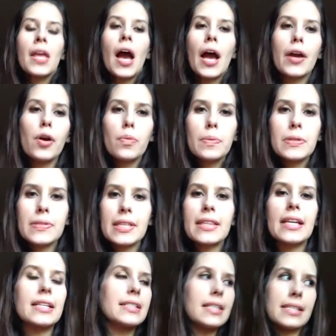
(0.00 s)
I hope you see
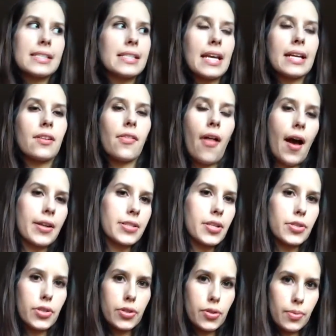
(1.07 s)
that it doesn't take a lot
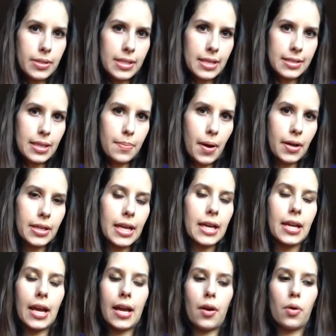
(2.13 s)
to do a Scentsy party, and
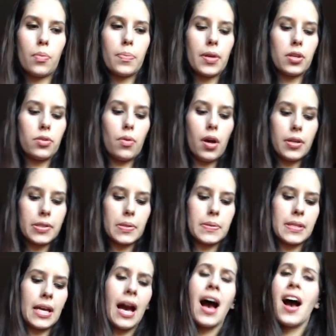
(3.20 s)
I hope you also
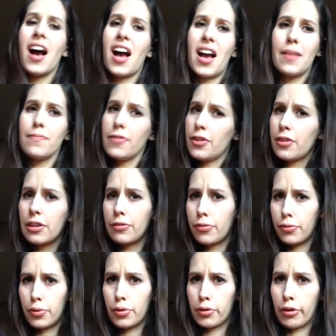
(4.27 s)
see I'm very
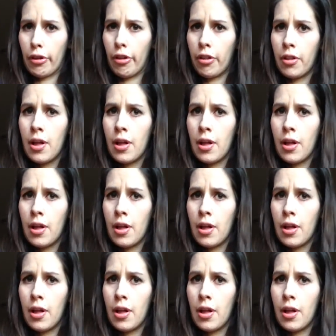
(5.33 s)
frugal.